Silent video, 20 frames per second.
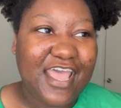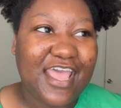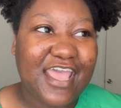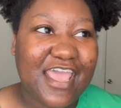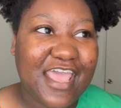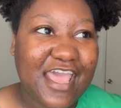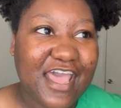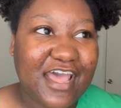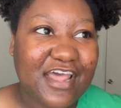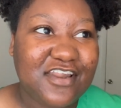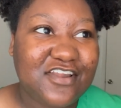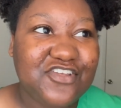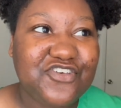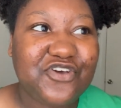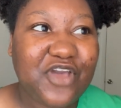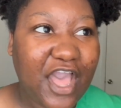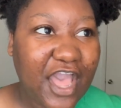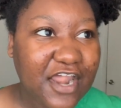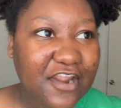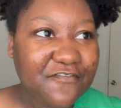And
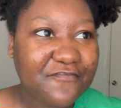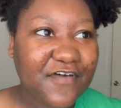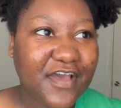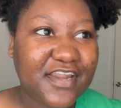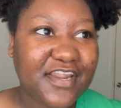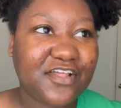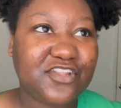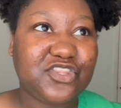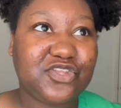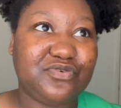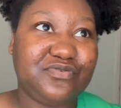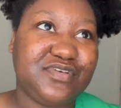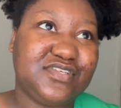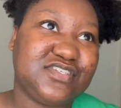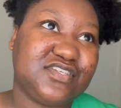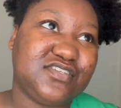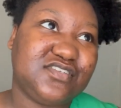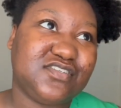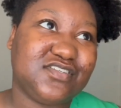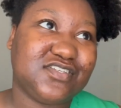you kind of find out the
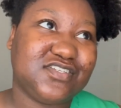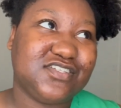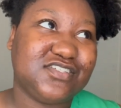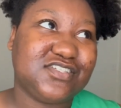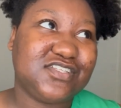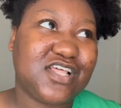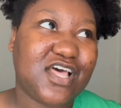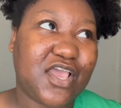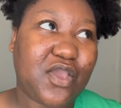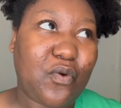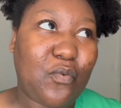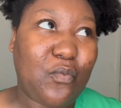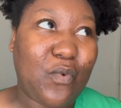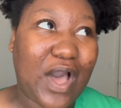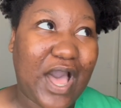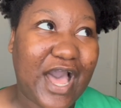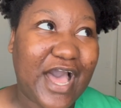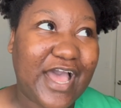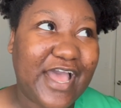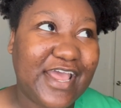reason like
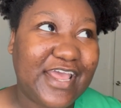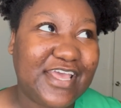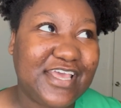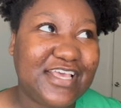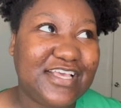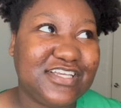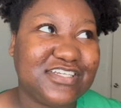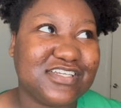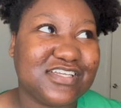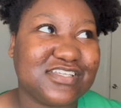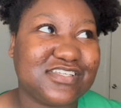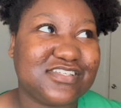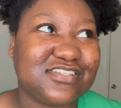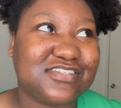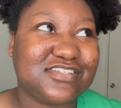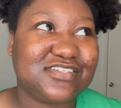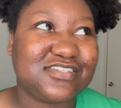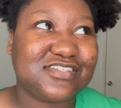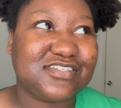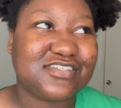why he
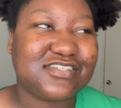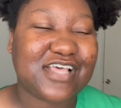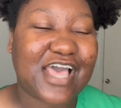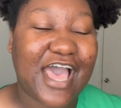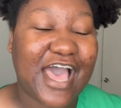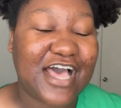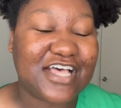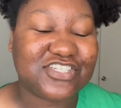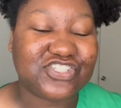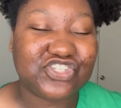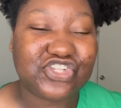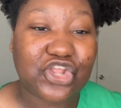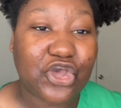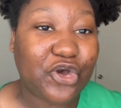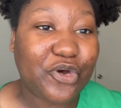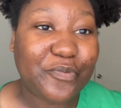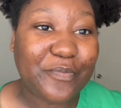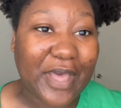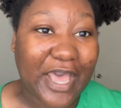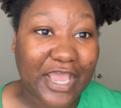just has
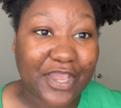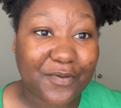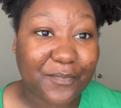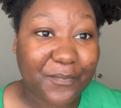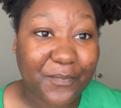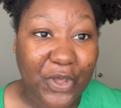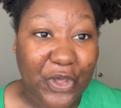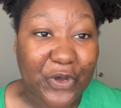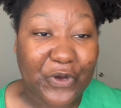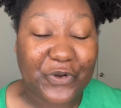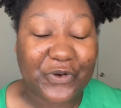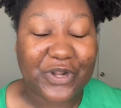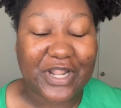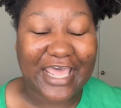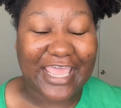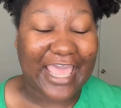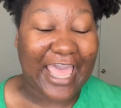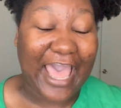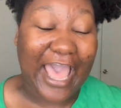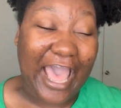no backbone
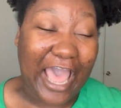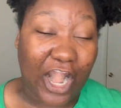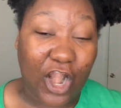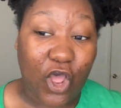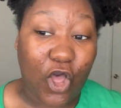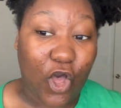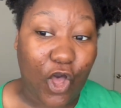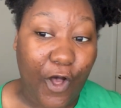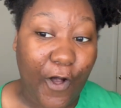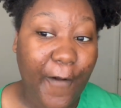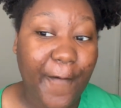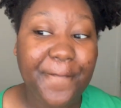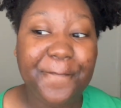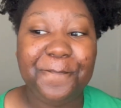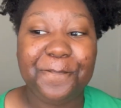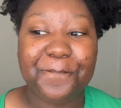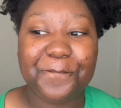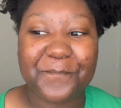like at all.